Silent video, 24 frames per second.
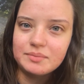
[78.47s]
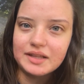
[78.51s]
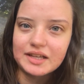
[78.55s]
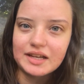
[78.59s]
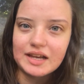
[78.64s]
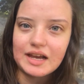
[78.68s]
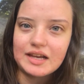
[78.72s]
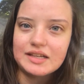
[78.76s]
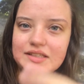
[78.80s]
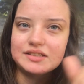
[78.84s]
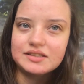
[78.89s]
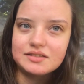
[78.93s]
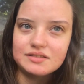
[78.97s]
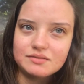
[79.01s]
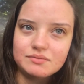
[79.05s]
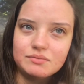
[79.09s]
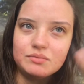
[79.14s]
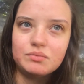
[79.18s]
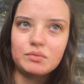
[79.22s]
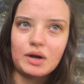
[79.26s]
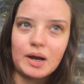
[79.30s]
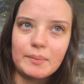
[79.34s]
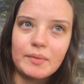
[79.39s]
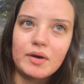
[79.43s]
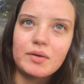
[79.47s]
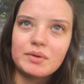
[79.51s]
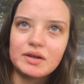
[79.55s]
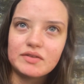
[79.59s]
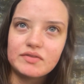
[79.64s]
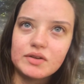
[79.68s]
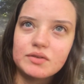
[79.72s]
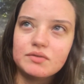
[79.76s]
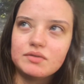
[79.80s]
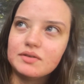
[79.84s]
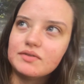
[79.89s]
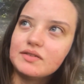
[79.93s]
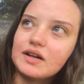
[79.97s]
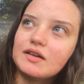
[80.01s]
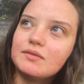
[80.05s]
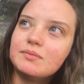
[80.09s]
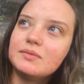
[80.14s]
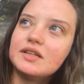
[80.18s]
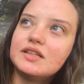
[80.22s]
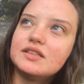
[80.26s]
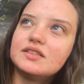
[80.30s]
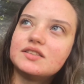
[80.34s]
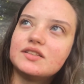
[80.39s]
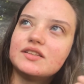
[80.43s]
Like I'm on my phone for 5
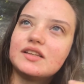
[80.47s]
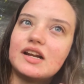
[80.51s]
minutes so